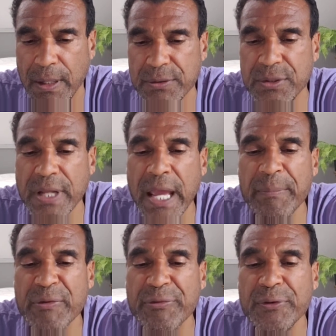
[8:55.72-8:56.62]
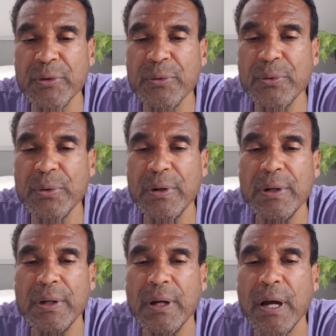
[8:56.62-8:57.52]
To name a few
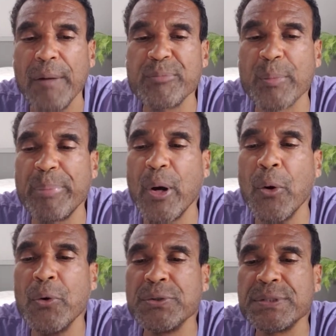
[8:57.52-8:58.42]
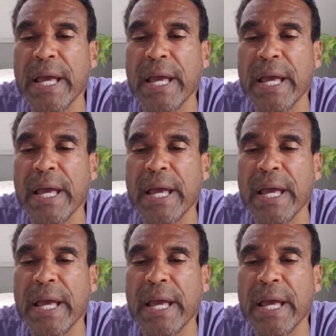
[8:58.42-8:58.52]
proposed